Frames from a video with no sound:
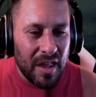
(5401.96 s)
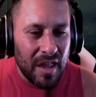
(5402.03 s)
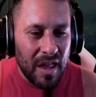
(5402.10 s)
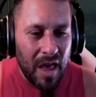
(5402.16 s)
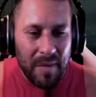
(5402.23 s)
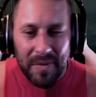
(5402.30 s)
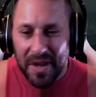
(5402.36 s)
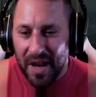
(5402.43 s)

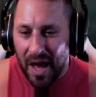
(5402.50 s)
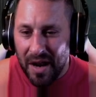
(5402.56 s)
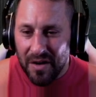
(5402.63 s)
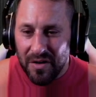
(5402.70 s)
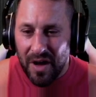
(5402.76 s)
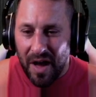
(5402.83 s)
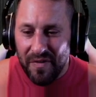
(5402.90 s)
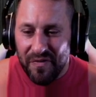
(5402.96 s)
I mean, I don't.
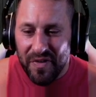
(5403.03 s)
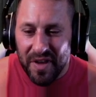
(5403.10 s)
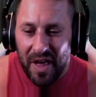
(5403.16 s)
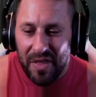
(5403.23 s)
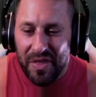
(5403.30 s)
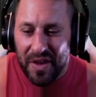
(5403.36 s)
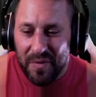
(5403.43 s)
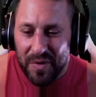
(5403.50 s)
I
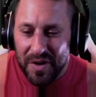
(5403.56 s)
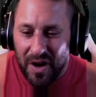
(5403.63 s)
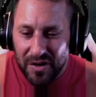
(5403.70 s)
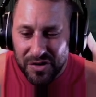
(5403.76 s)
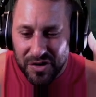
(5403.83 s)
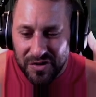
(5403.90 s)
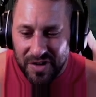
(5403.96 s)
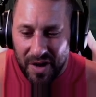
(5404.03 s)
think we all
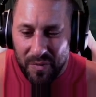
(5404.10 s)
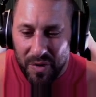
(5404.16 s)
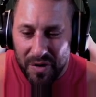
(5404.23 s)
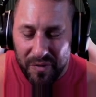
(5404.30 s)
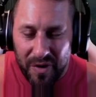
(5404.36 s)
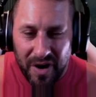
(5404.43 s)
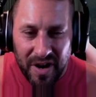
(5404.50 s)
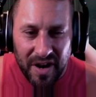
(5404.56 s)
should take one
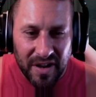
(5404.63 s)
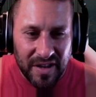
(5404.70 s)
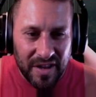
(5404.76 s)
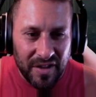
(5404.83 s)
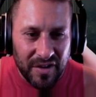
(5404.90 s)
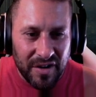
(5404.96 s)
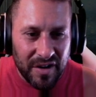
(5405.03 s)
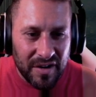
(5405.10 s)
run at a
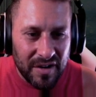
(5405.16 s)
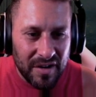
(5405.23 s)
killer.